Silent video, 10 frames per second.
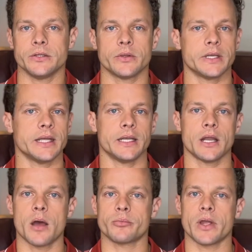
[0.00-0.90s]
you could get an
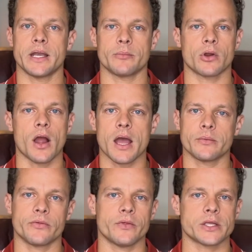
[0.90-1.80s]
upright MRI
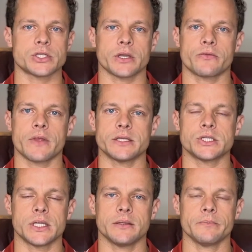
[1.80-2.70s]
with flexion
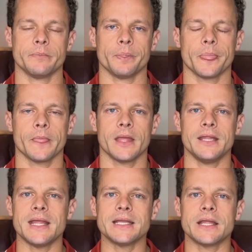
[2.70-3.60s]
extension.
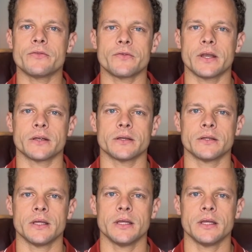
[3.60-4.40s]
And then consider,